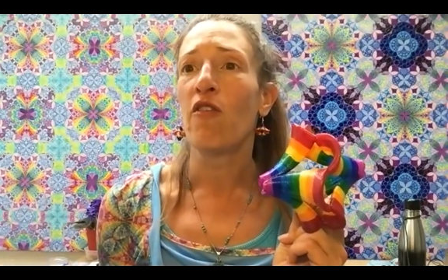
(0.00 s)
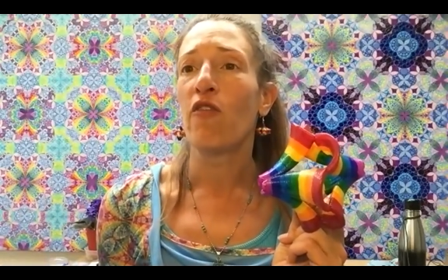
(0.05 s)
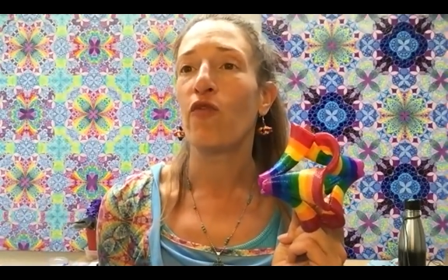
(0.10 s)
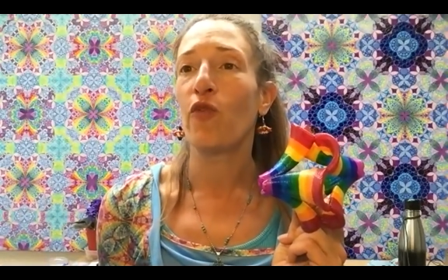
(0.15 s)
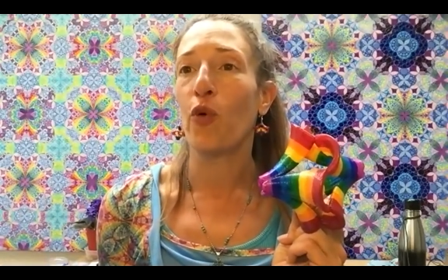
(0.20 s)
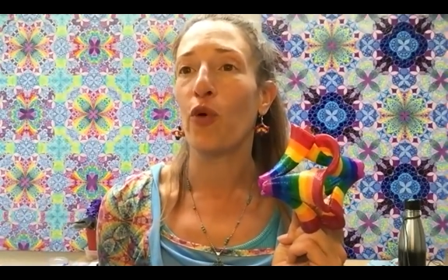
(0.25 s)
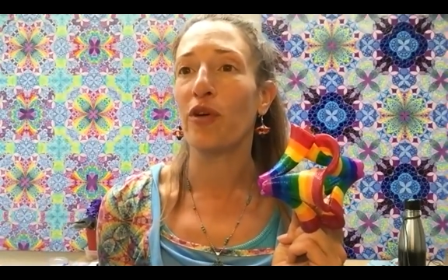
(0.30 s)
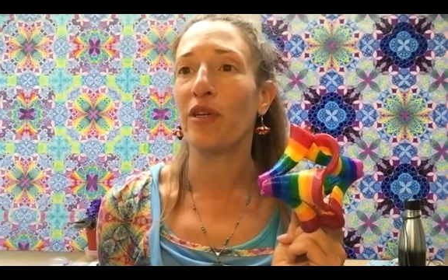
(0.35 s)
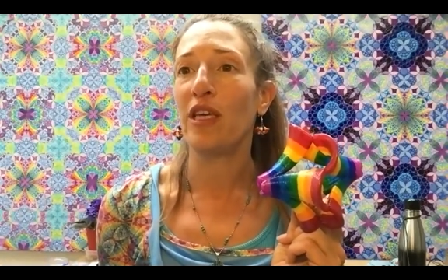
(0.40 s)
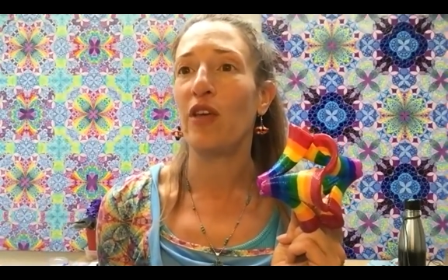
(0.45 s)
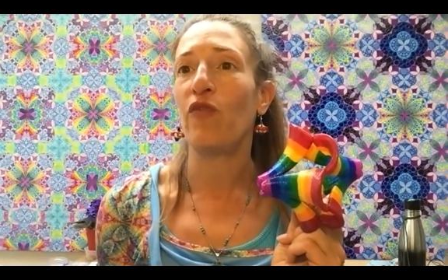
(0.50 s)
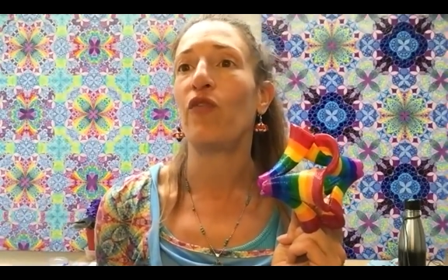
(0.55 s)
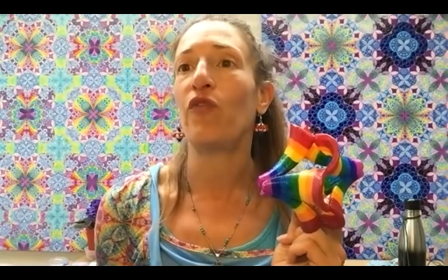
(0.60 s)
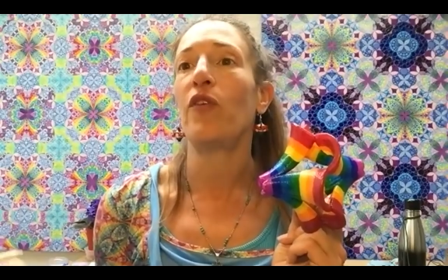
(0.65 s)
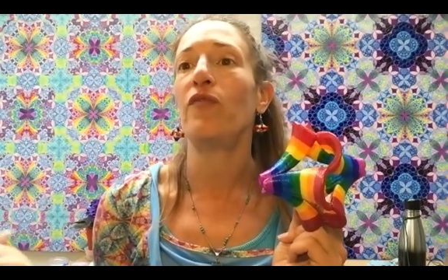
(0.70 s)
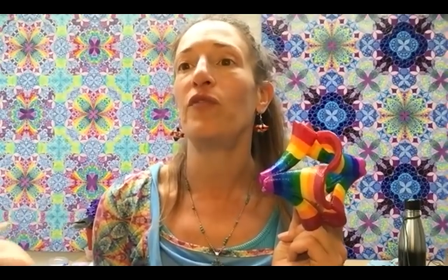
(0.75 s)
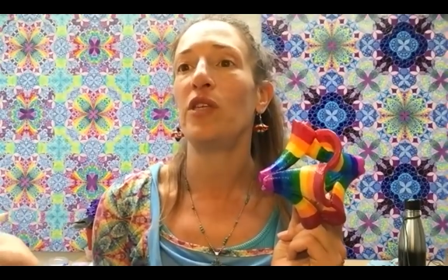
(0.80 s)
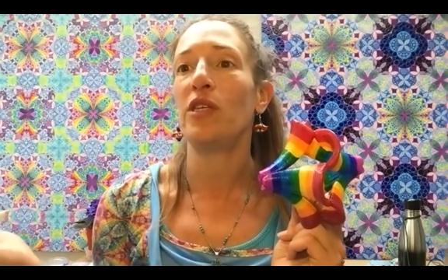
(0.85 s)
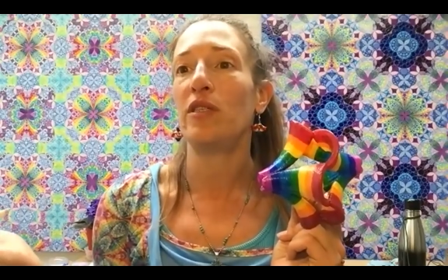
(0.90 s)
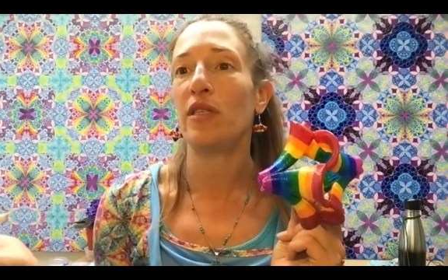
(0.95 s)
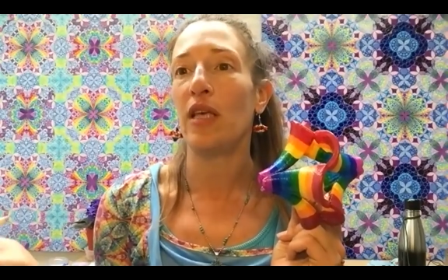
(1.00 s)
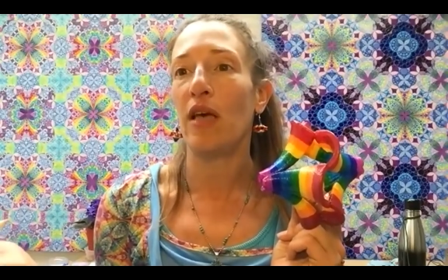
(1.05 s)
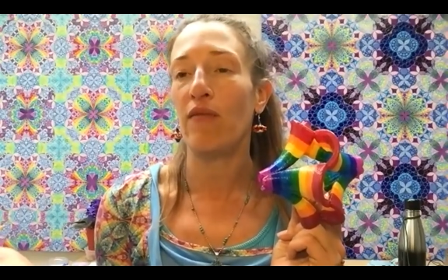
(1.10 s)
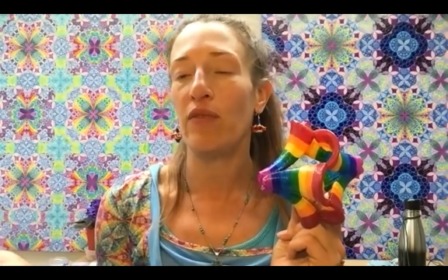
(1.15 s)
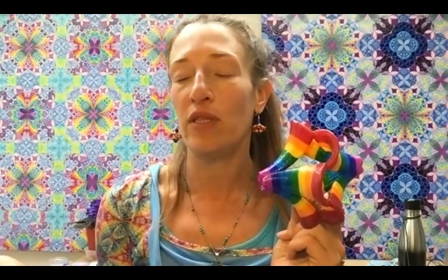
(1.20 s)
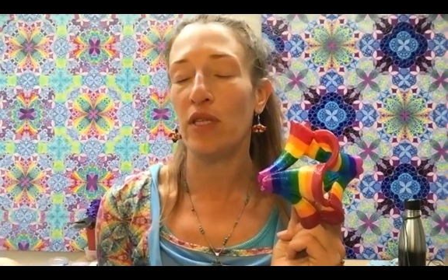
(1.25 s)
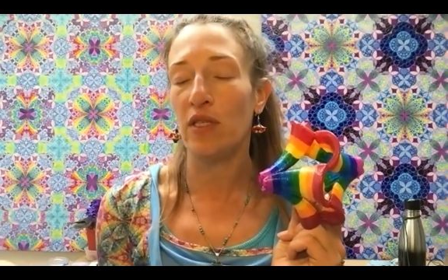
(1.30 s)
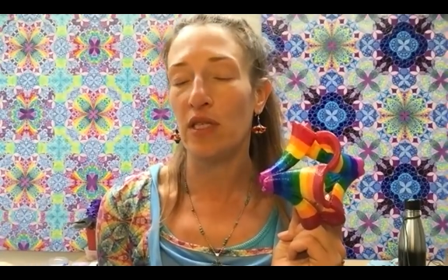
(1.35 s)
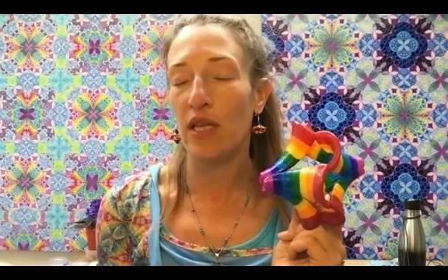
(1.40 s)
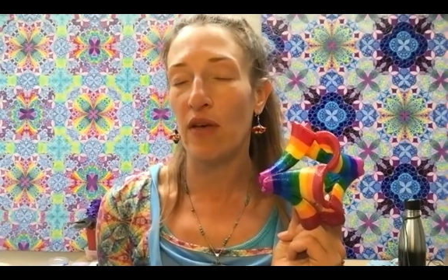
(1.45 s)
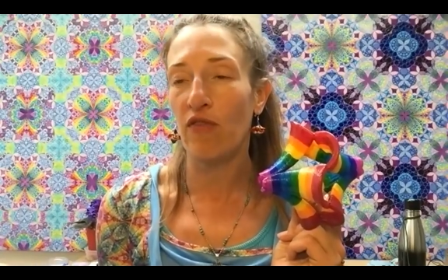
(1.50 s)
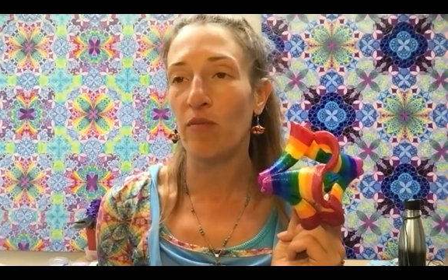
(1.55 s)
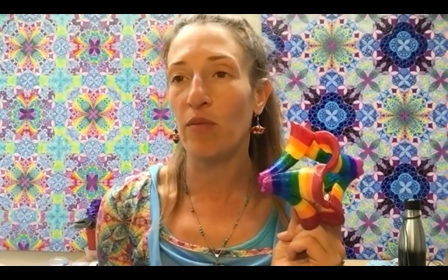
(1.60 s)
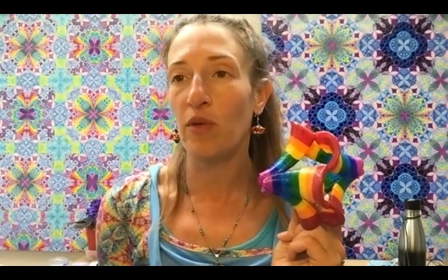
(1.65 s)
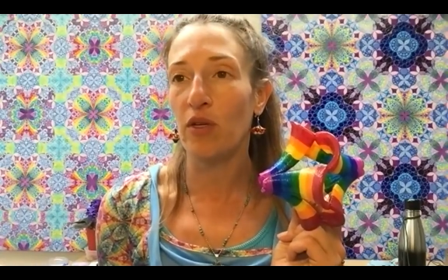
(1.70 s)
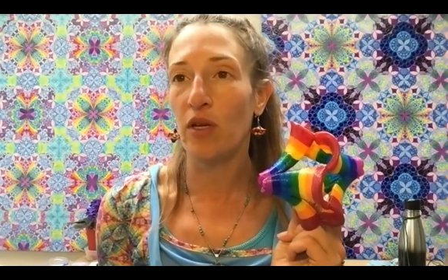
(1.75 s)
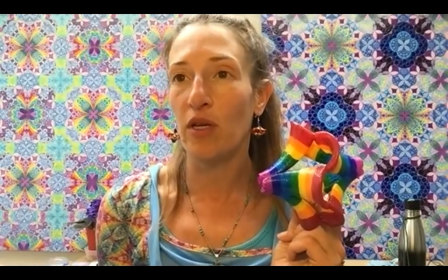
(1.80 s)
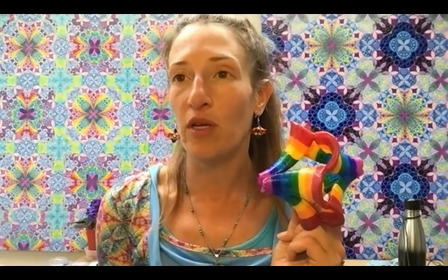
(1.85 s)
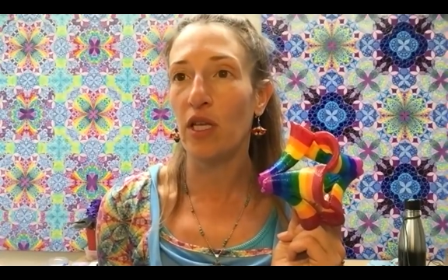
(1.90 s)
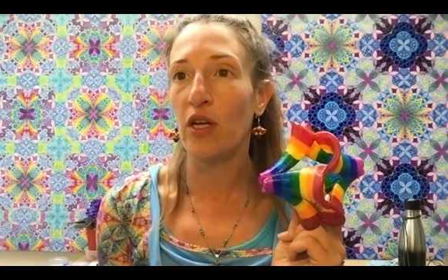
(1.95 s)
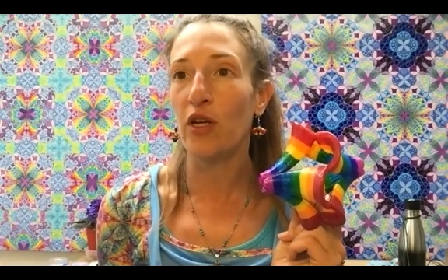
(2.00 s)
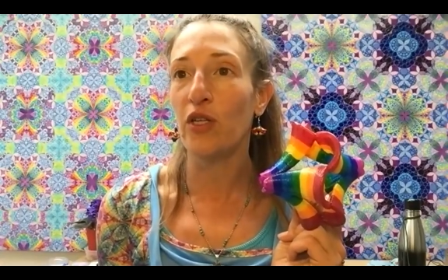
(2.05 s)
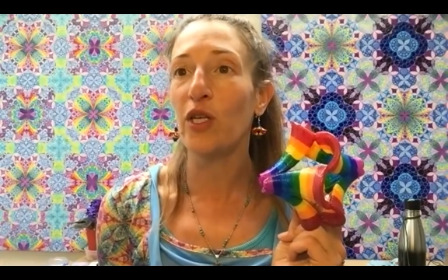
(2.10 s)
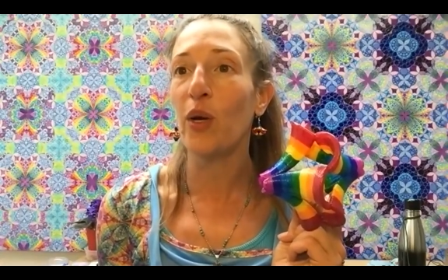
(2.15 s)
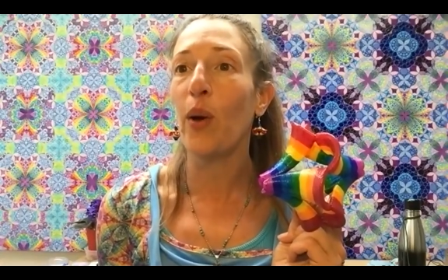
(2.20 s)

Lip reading: 40, 50, 70, 7 million years,